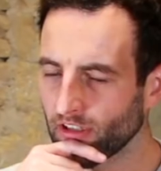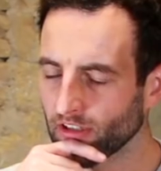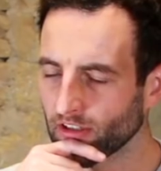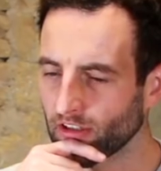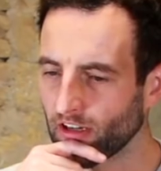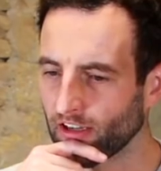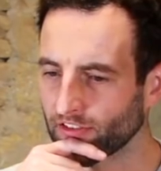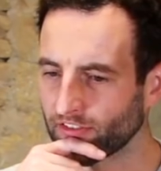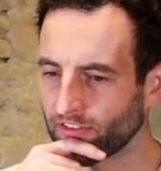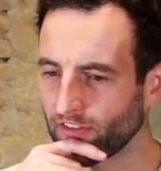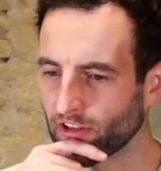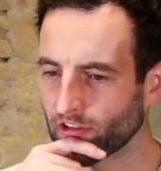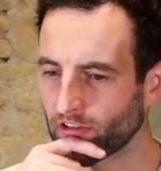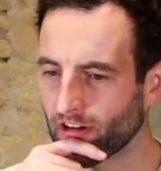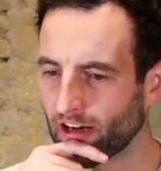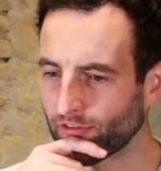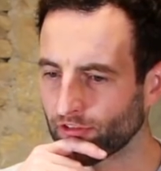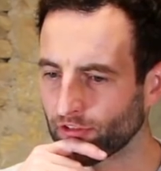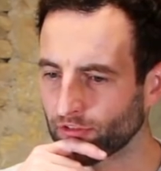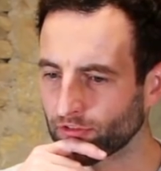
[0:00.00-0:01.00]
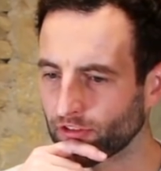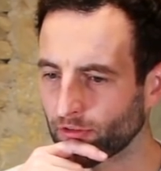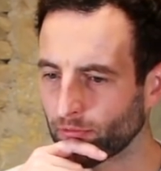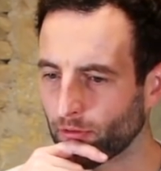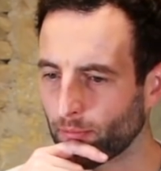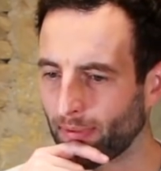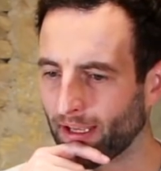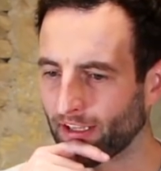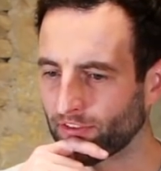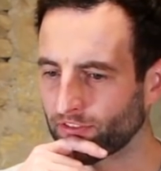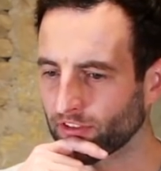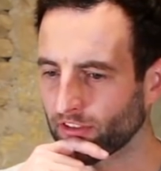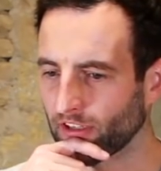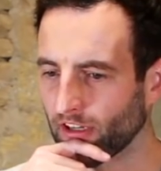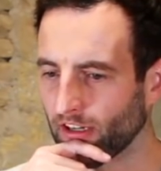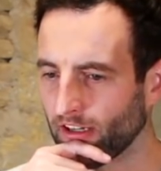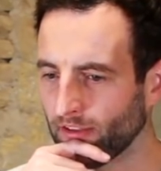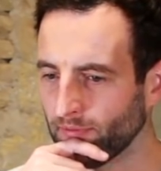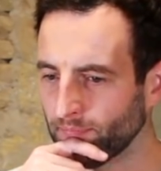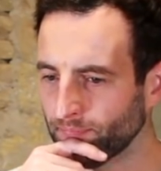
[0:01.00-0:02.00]
Car's in the gravel, so we passed the
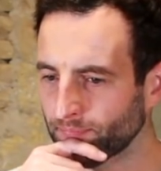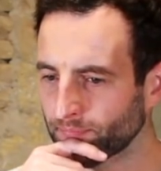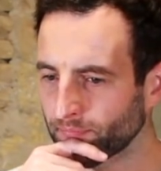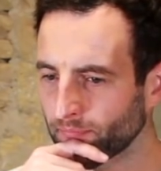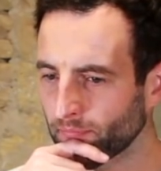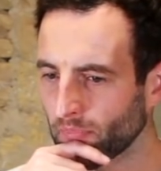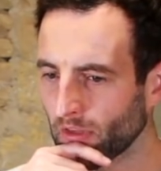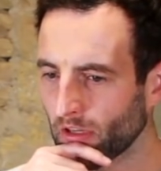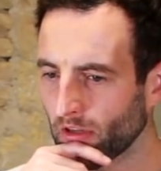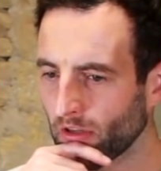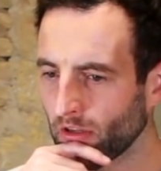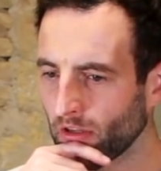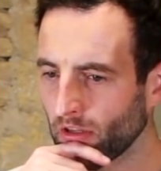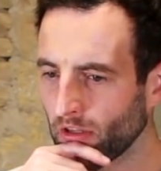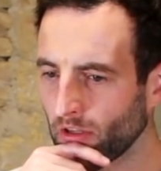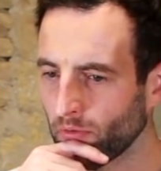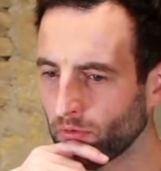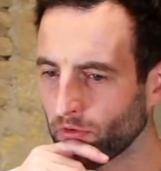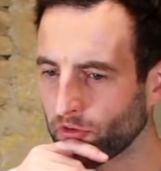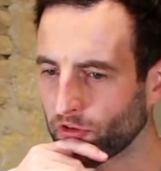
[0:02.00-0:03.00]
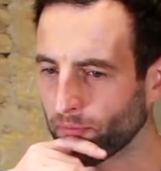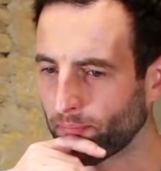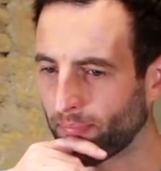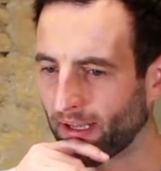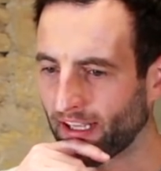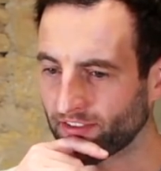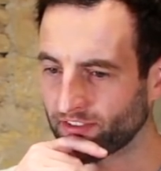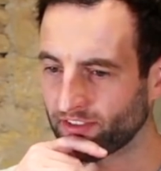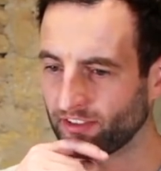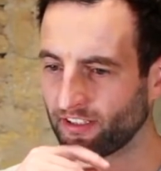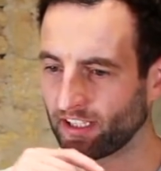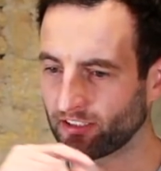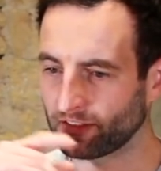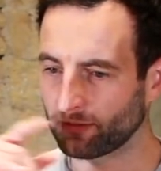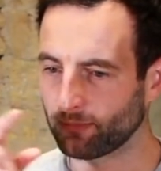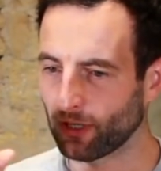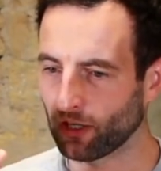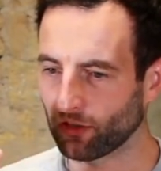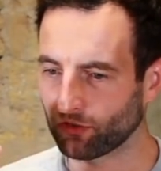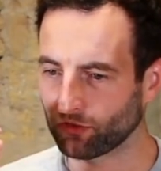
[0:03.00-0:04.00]
car. We should pass the next
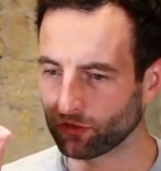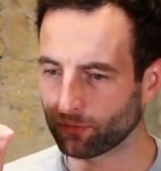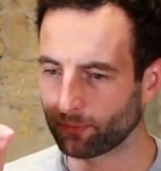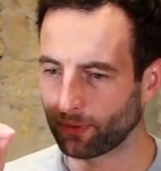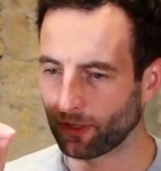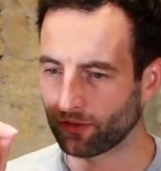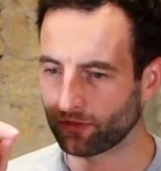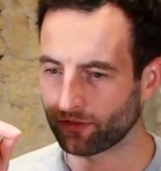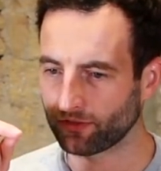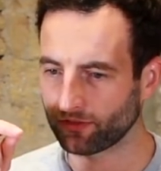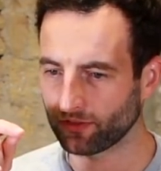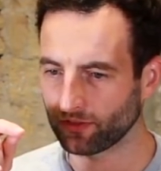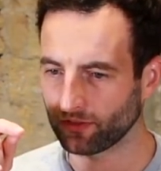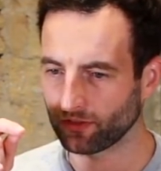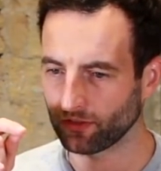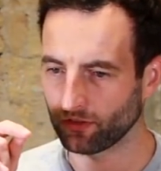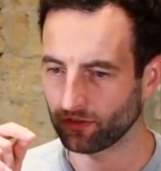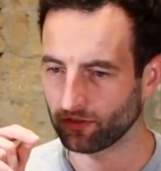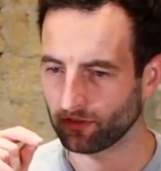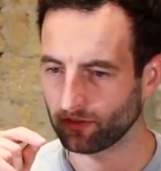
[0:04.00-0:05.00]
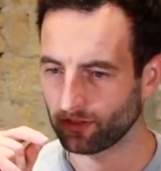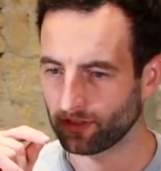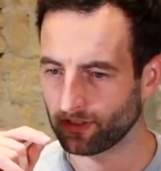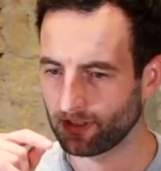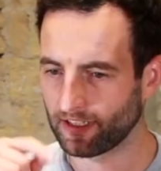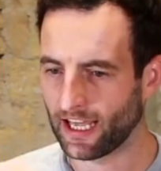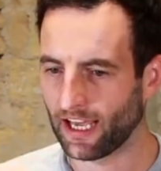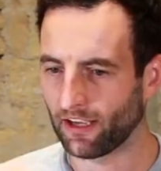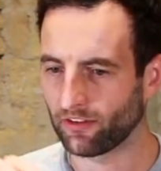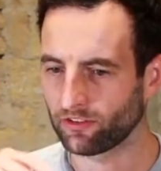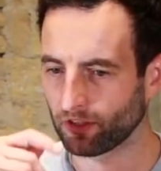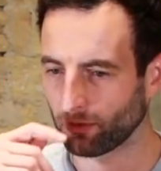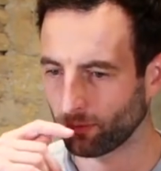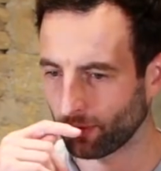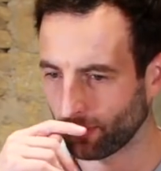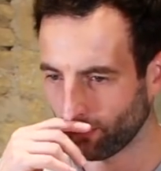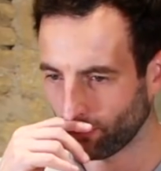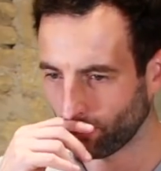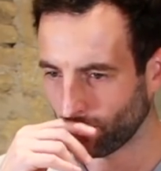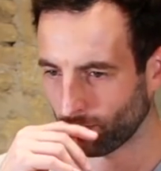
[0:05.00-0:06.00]
marshal's post now, so
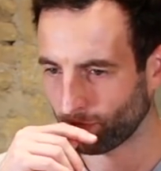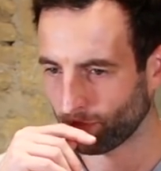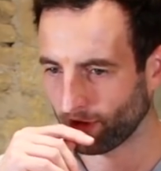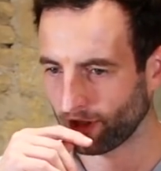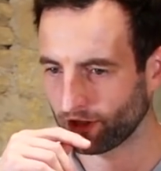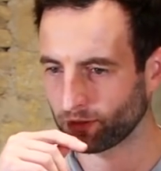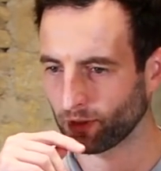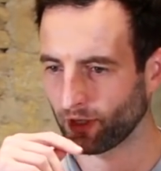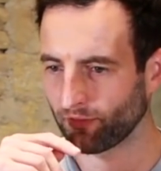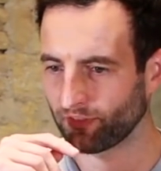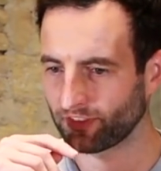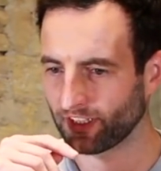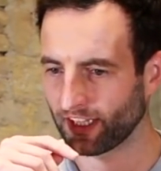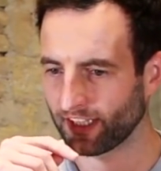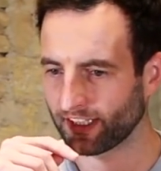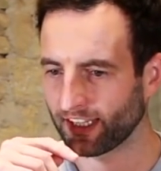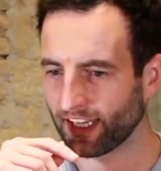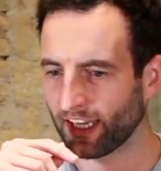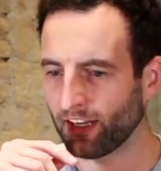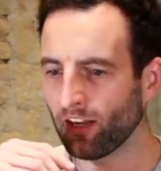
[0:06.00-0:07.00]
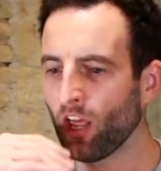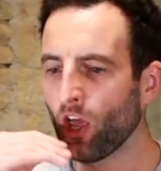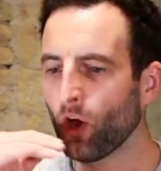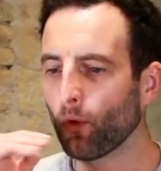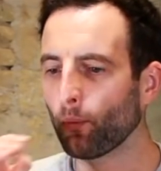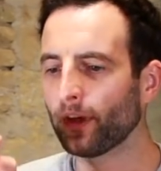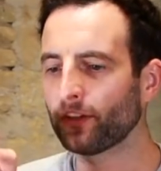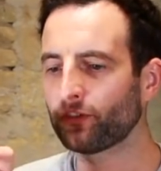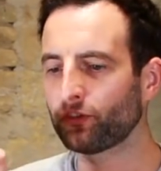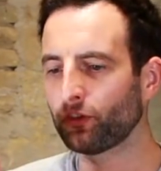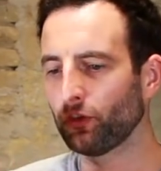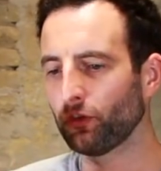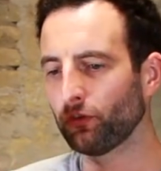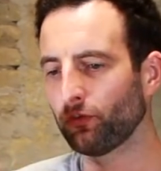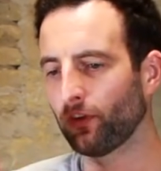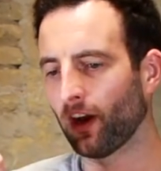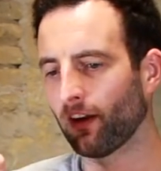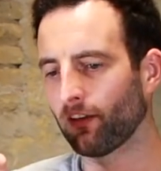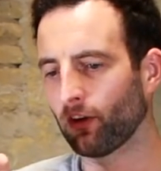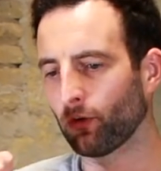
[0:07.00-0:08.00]
we're free to overtake again. We're too
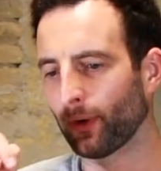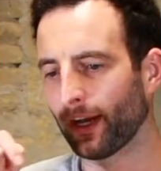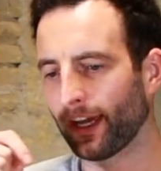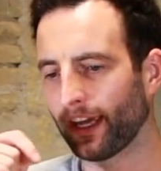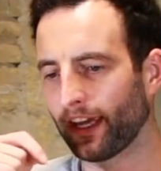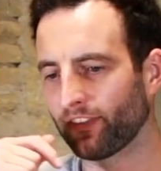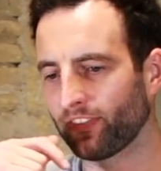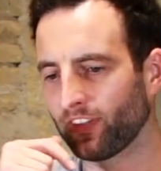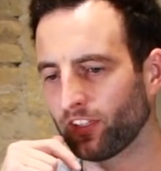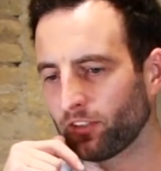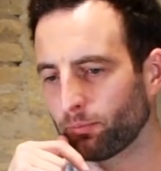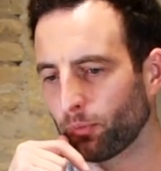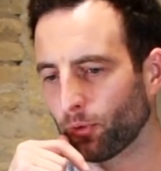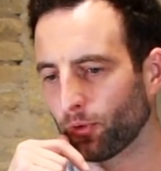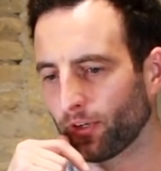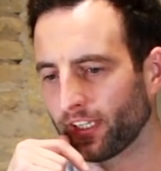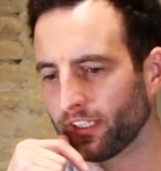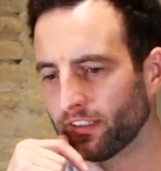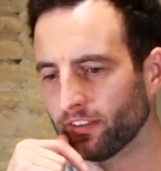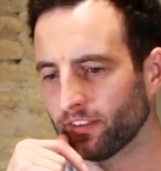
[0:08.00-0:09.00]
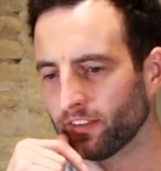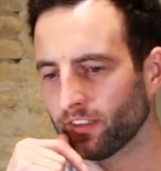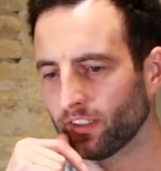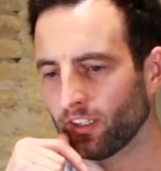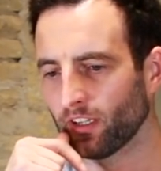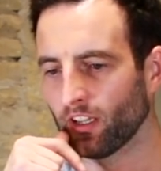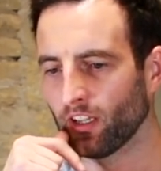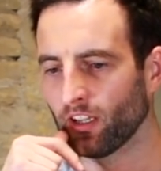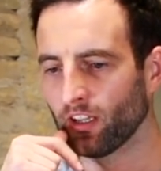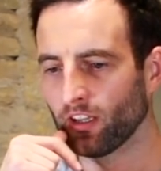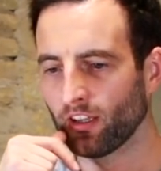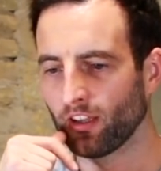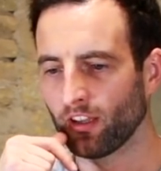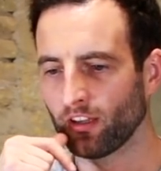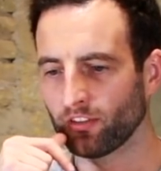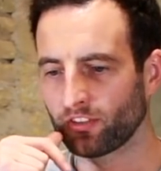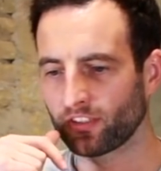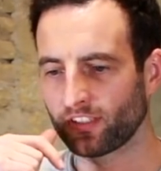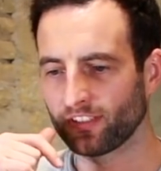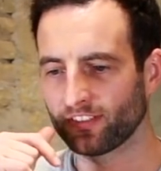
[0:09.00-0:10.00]
far away at this point
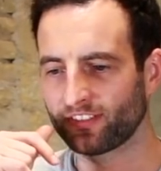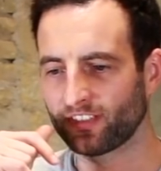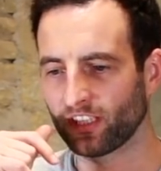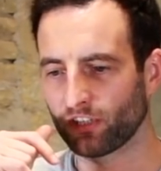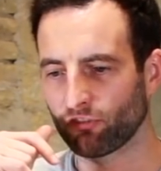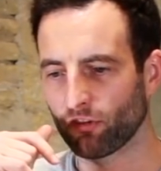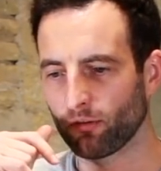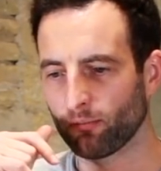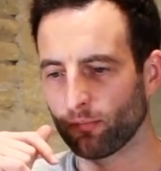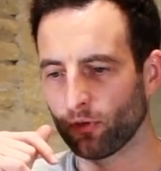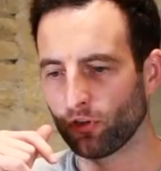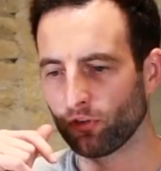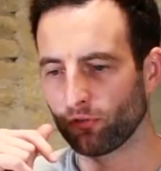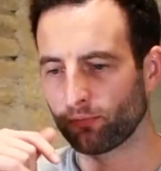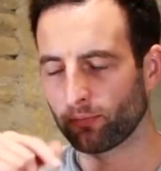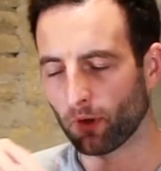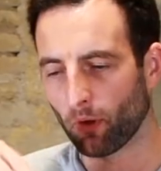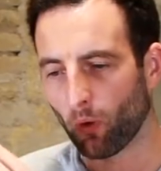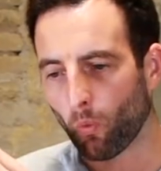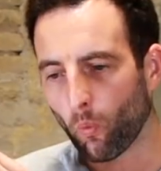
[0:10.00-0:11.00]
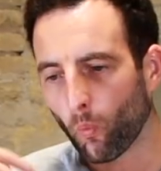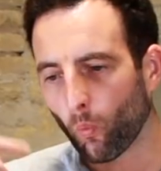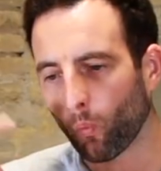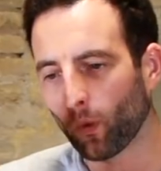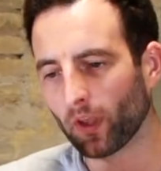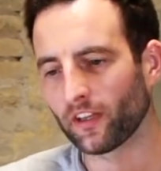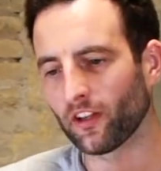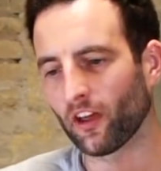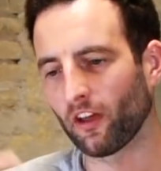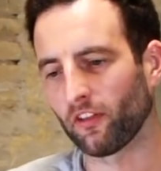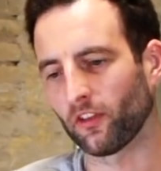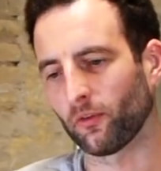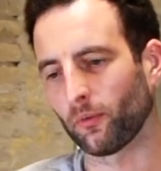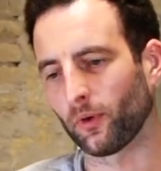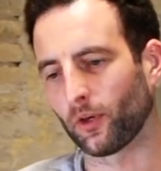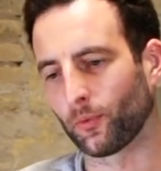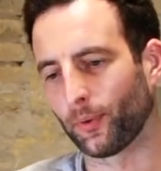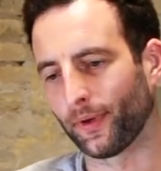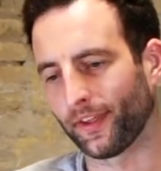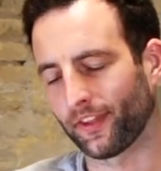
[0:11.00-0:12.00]
to consider a move, but we know that
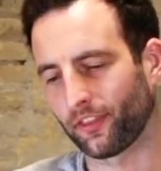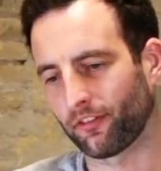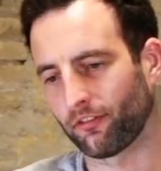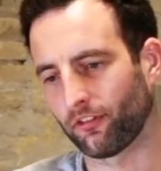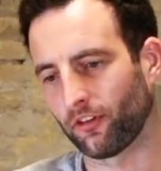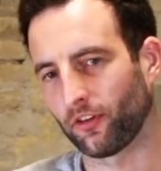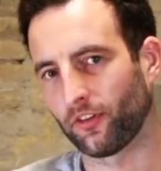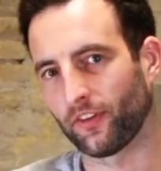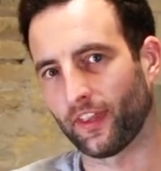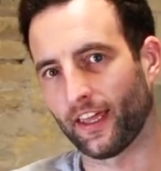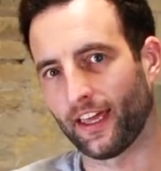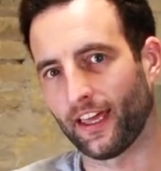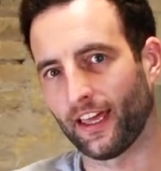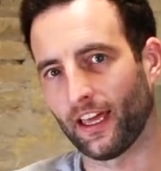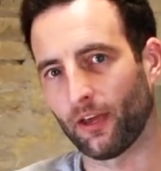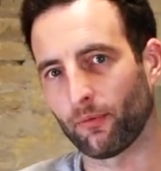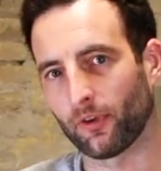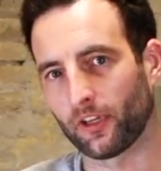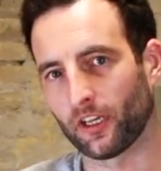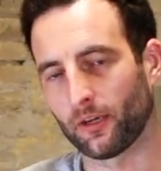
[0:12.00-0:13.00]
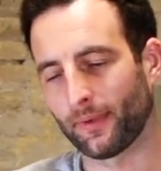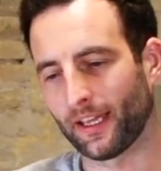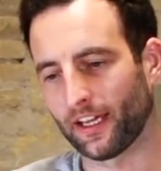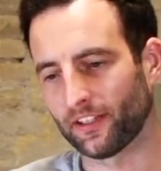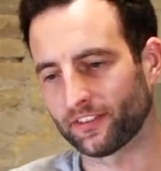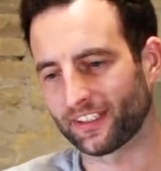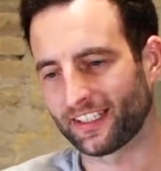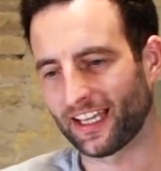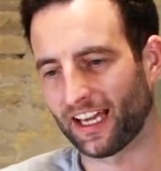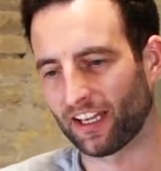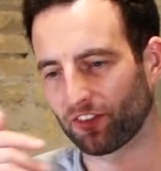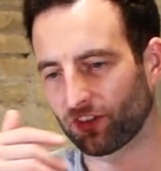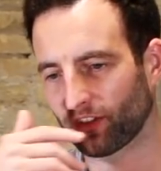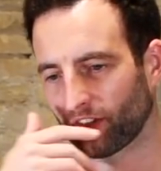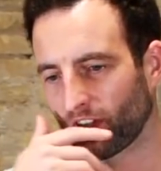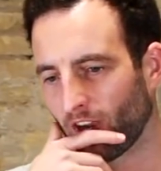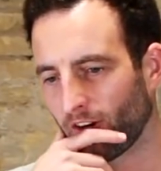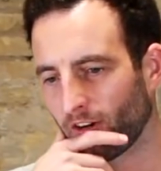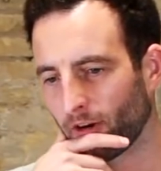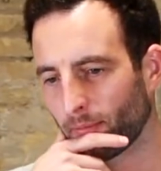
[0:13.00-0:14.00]
we're quick through there and we're going to be able to catch the
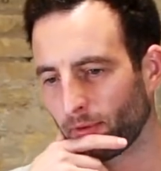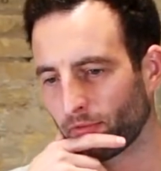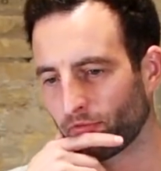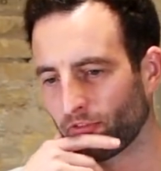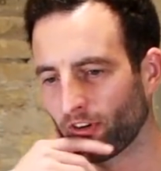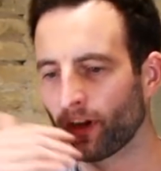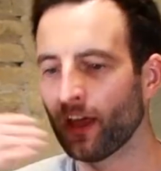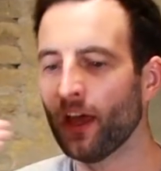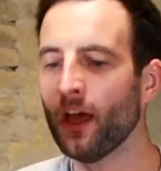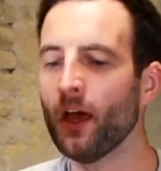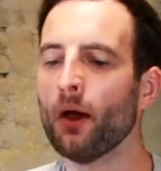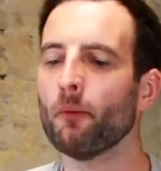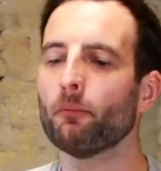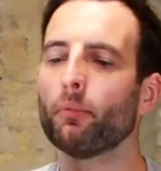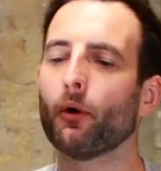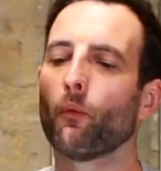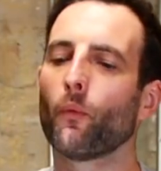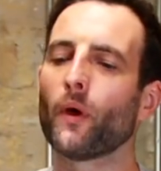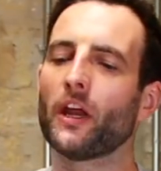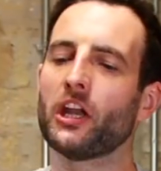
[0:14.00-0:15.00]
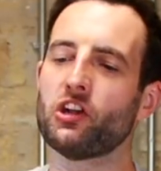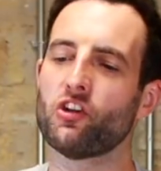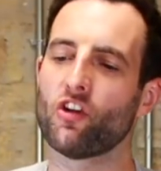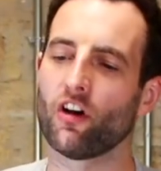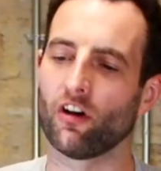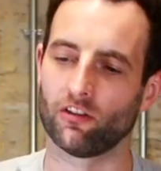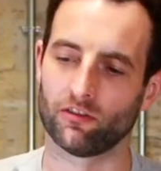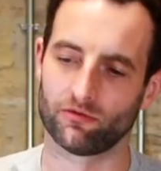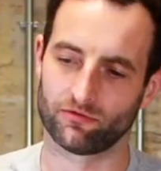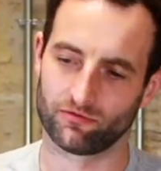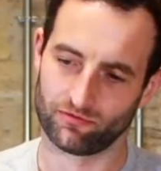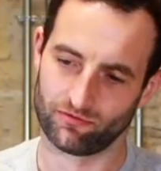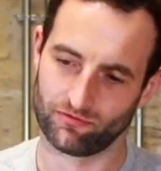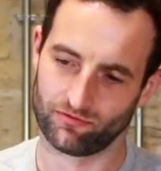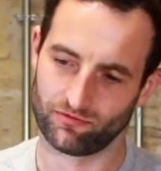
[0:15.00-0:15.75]
car up in front, but we're not